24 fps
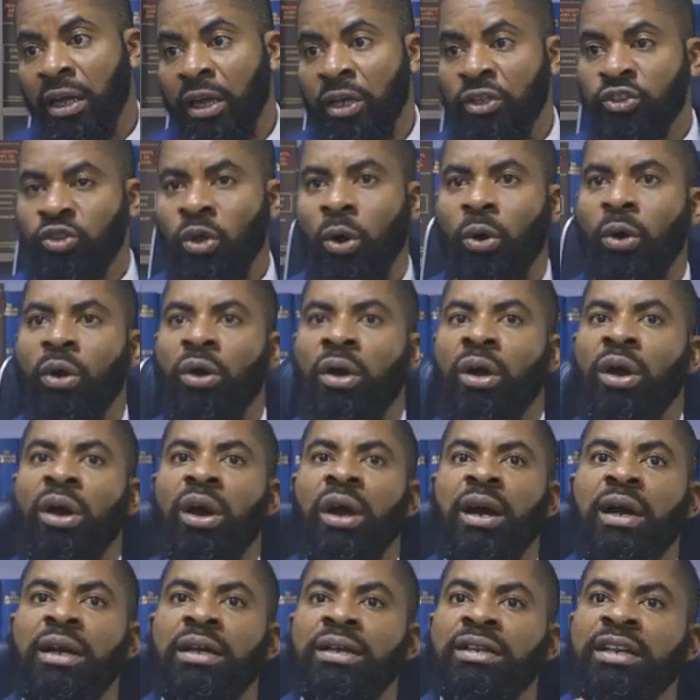So
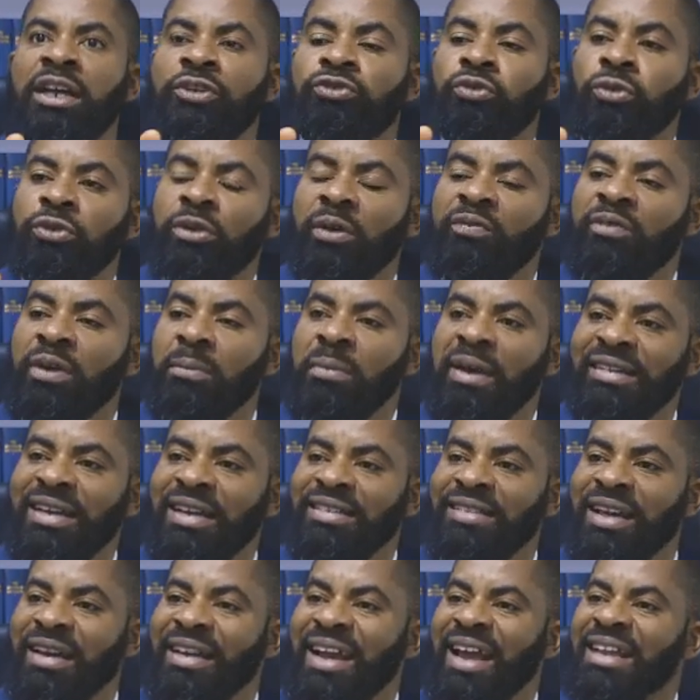the truth of the matter
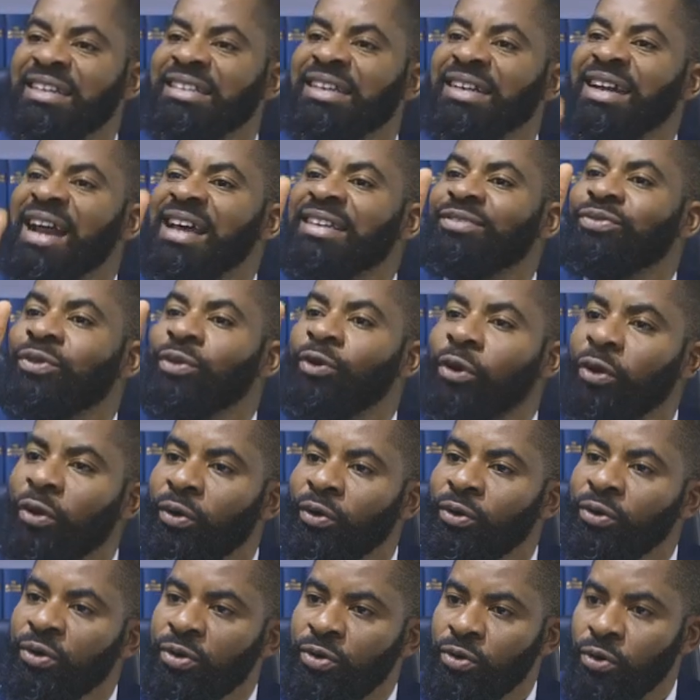is that Nigerians
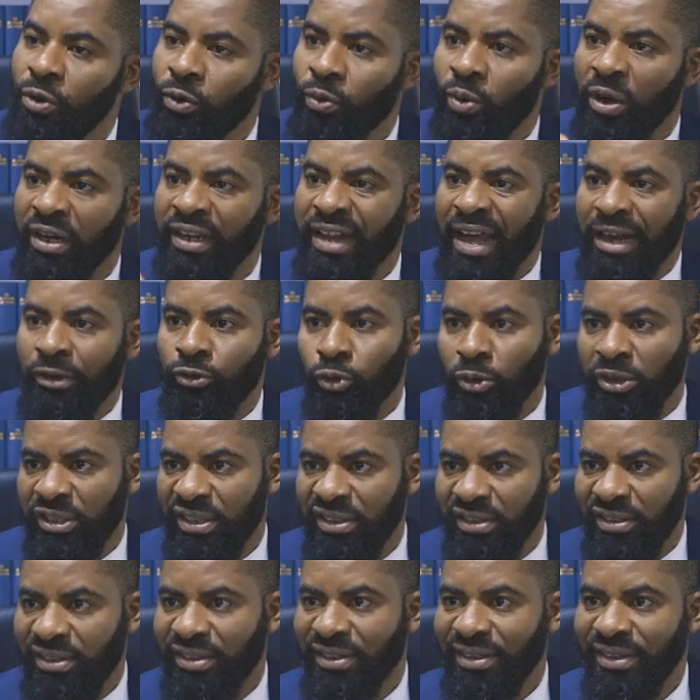know what they are doing.